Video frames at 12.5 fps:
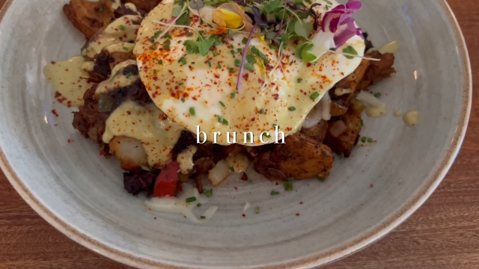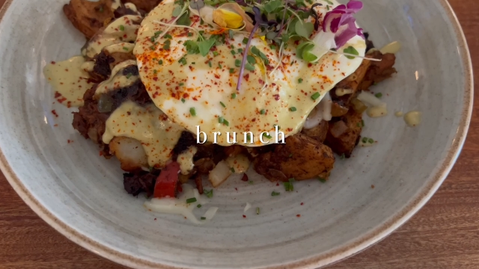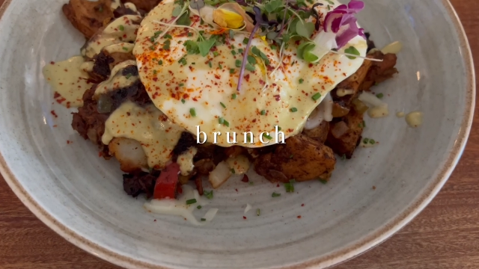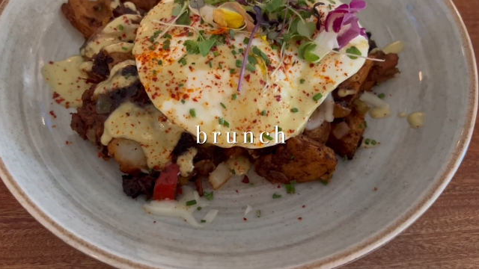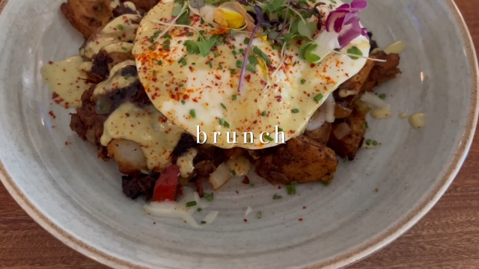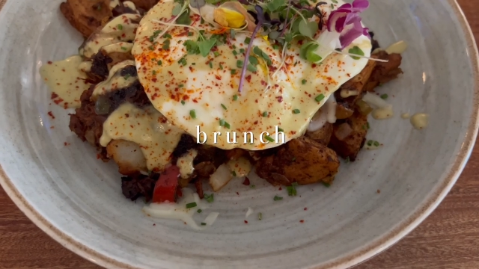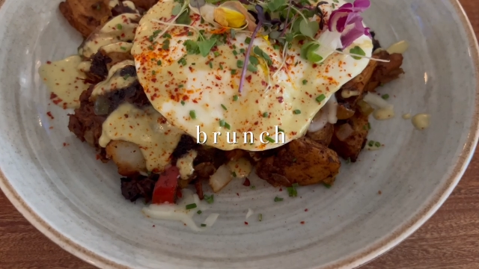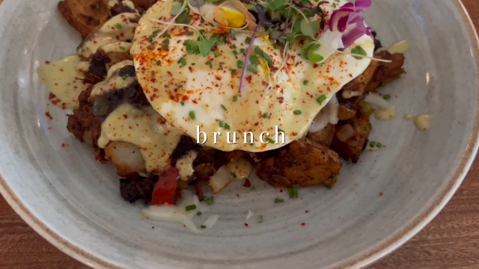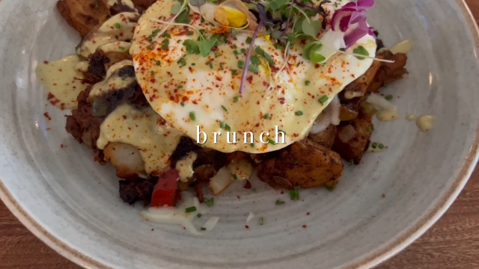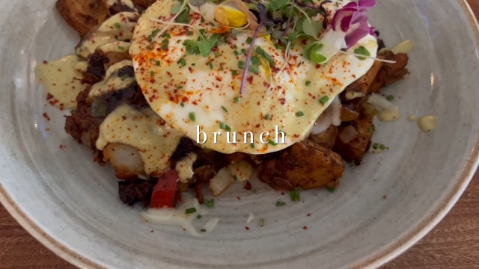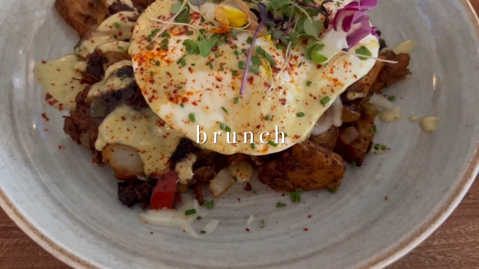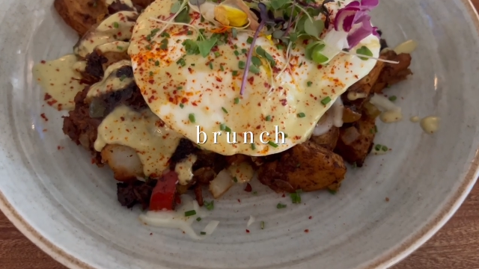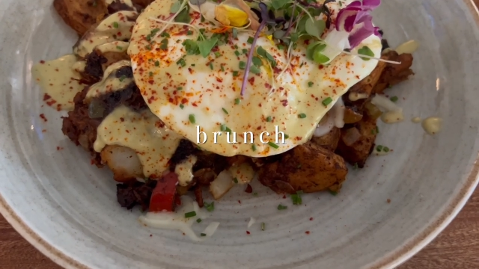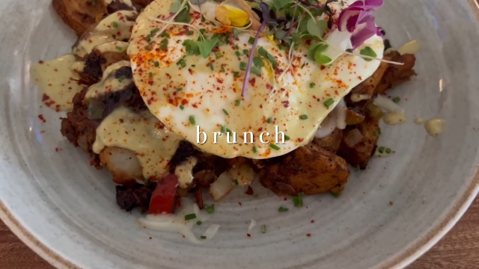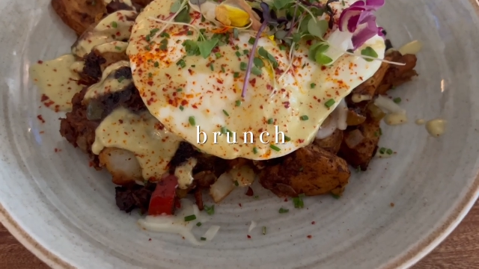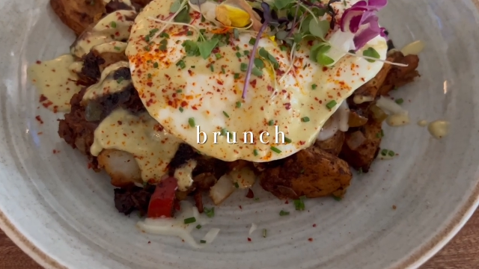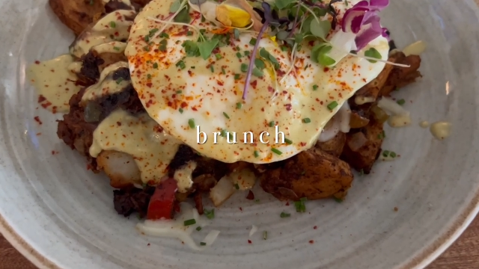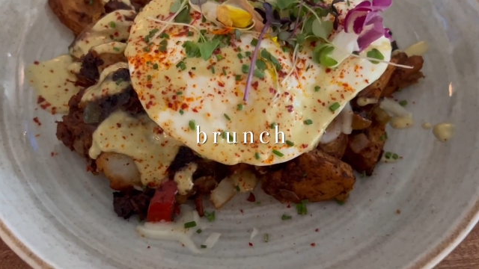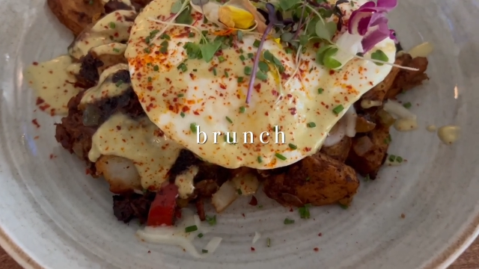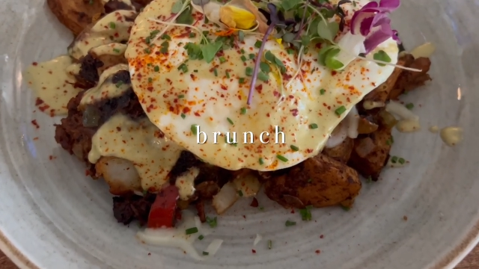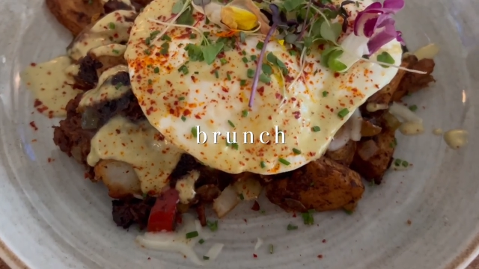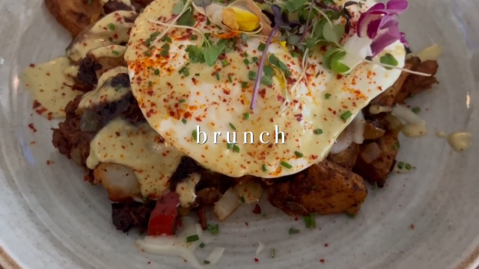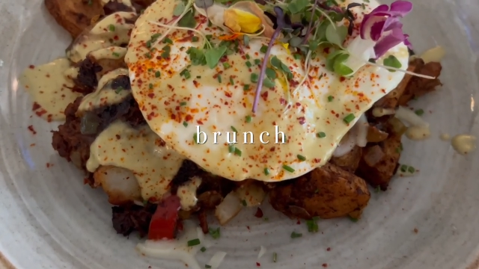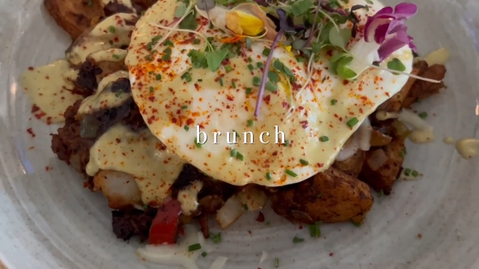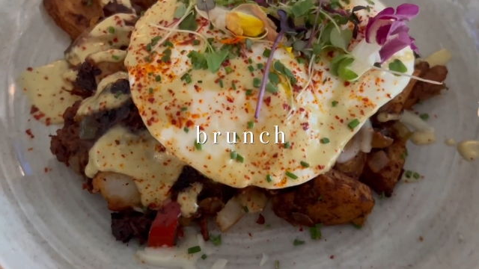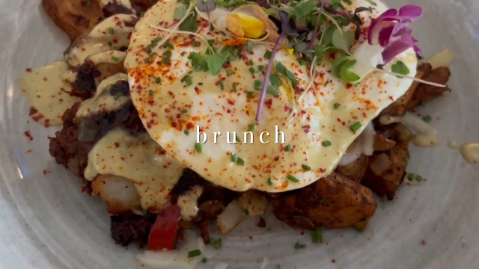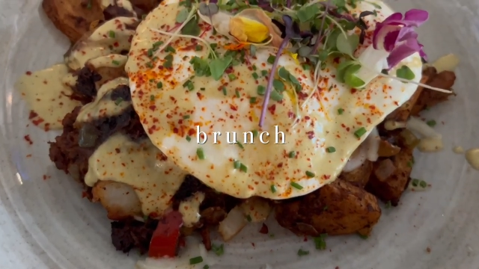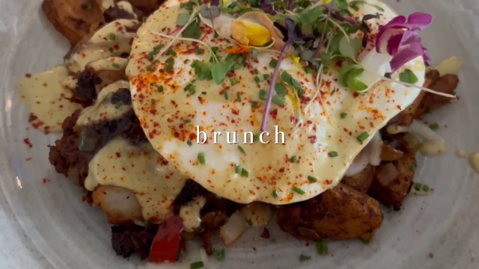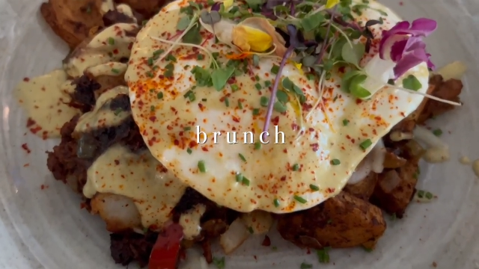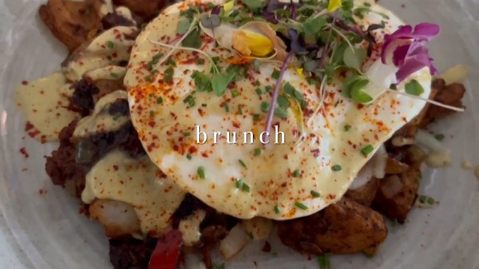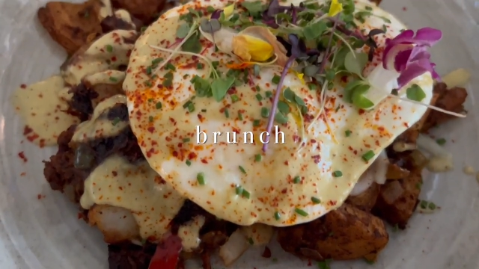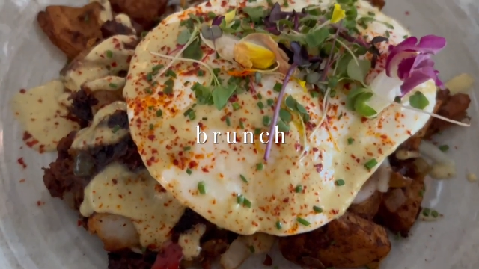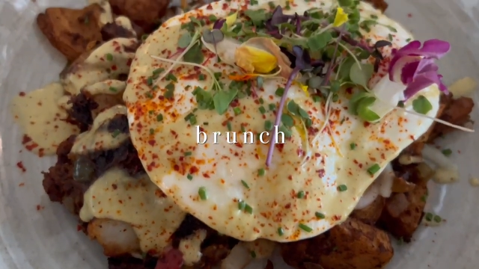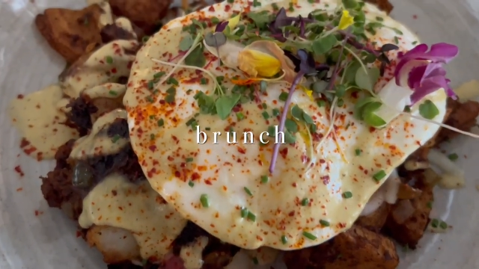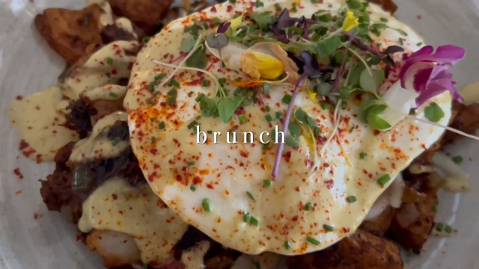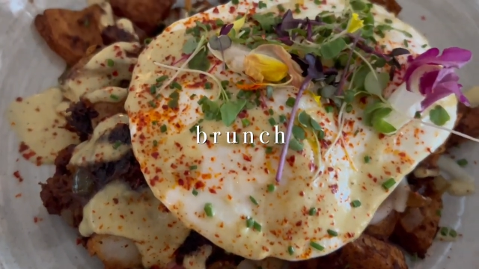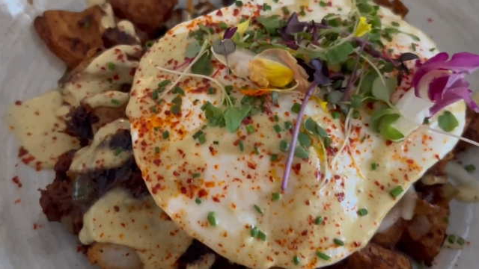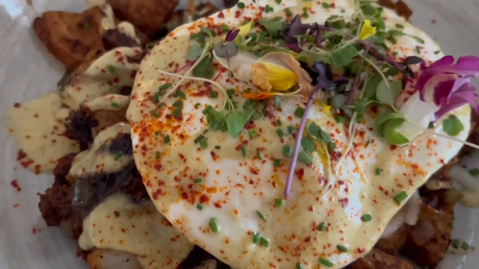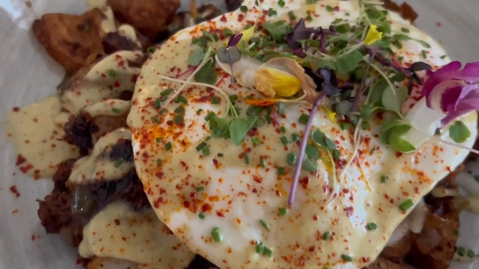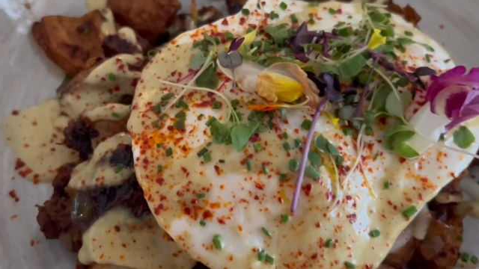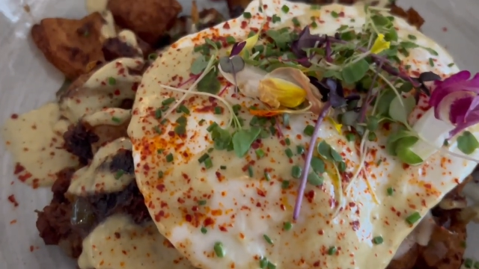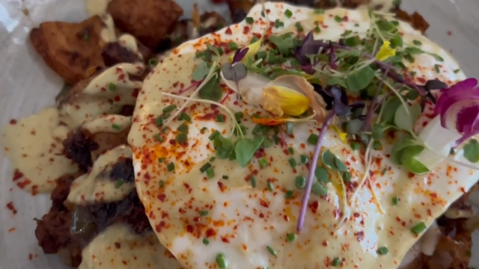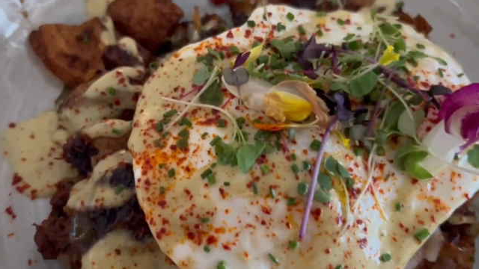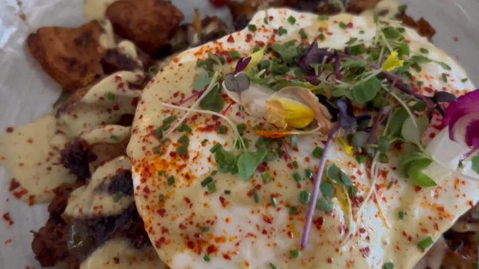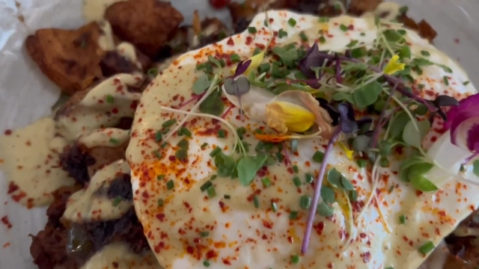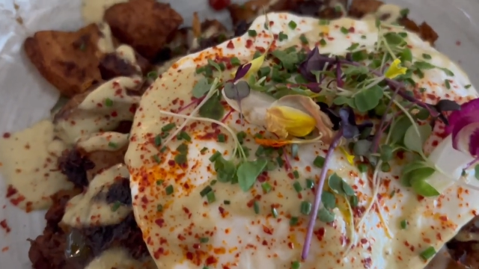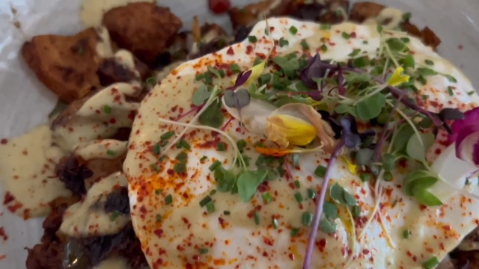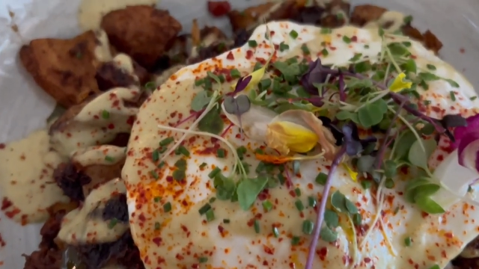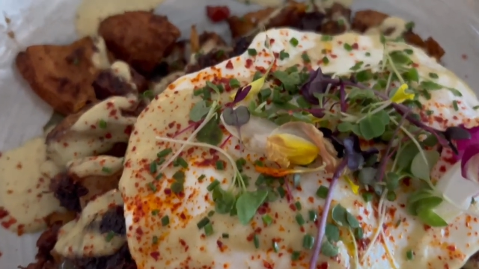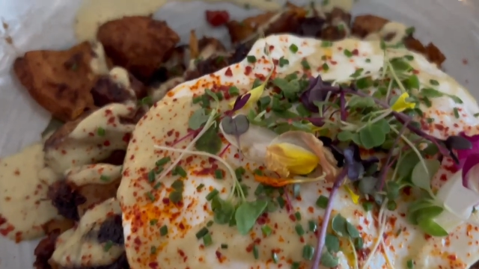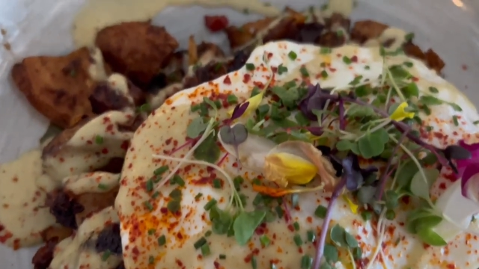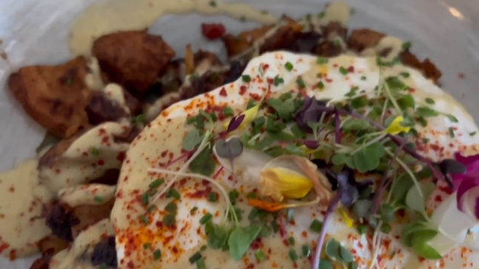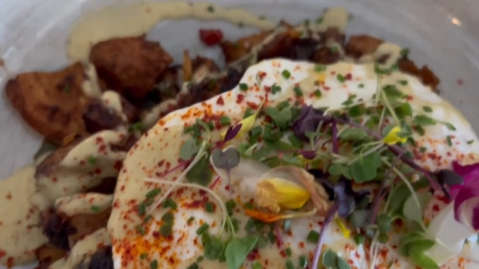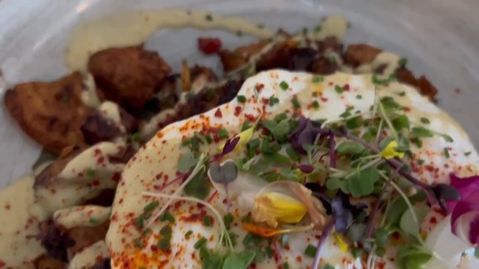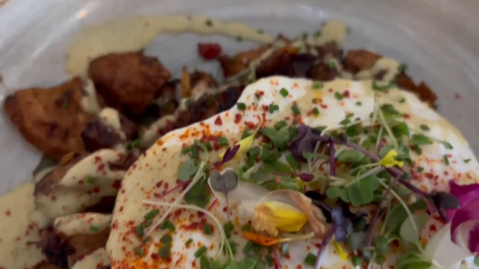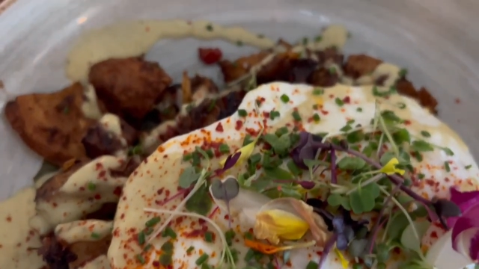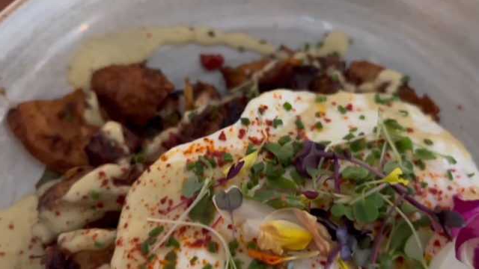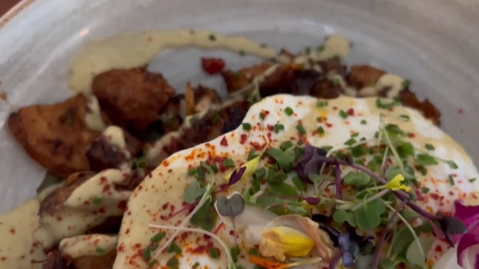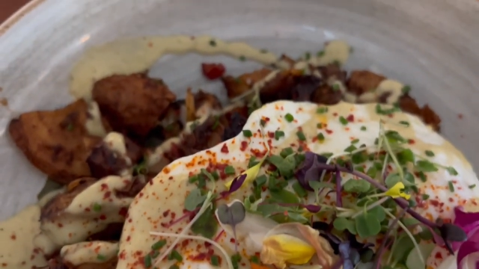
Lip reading: [unreadable: no face in view]